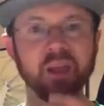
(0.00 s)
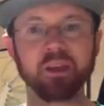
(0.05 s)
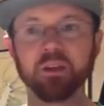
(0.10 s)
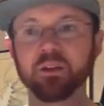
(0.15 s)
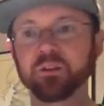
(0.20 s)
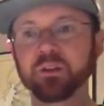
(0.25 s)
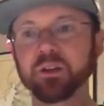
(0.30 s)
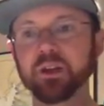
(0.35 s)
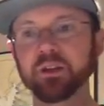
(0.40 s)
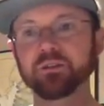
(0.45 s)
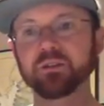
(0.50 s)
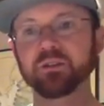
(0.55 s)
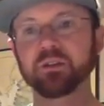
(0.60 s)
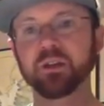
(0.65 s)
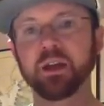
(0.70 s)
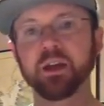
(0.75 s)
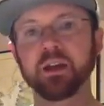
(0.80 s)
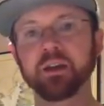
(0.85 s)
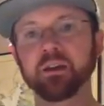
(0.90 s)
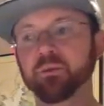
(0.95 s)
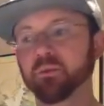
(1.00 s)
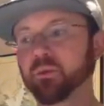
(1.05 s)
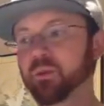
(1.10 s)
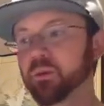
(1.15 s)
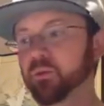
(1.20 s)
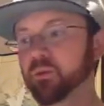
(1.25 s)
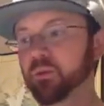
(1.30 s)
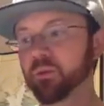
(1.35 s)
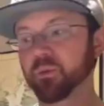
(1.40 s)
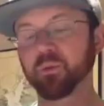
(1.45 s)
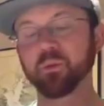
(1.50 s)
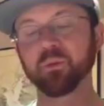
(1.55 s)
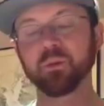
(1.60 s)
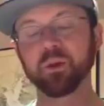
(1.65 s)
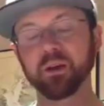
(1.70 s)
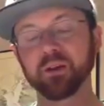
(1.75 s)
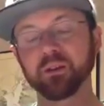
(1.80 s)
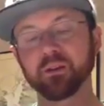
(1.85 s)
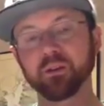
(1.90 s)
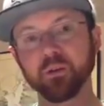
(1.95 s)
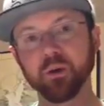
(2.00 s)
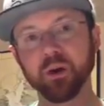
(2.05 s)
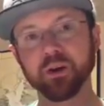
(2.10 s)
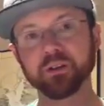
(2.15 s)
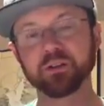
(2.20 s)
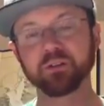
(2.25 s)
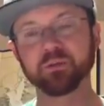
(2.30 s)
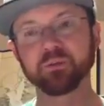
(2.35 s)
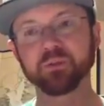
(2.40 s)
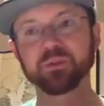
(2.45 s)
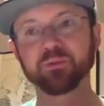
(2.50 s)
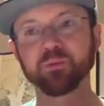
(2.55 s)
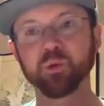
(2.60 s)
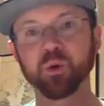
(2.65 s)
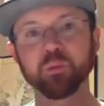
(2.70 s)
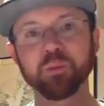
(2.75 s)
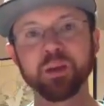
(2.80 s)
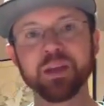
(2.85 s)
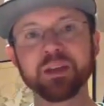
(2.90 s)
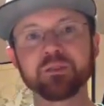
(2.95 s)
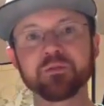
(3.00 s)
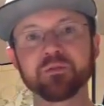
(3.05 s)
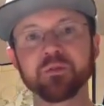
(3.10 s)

you know, yesterday, what, what the question was more based